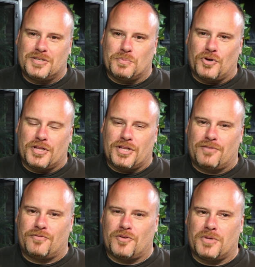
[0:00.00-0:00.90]
I bought
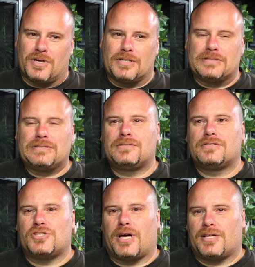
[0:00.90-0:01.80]
that from uh,
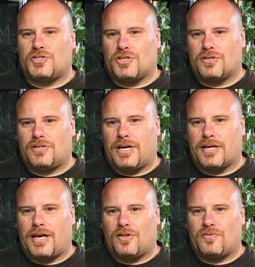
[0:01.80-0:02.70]
John's Jungle out
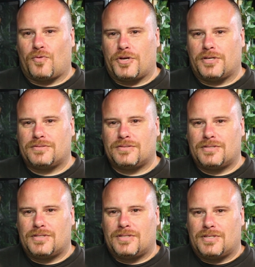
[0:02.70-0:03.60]
of California,
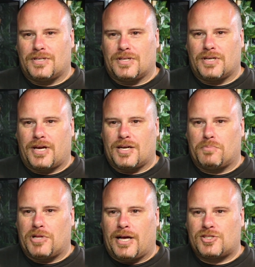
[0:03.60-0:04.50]
and it kind
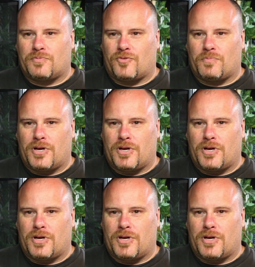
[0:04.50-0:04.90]
of blossomed from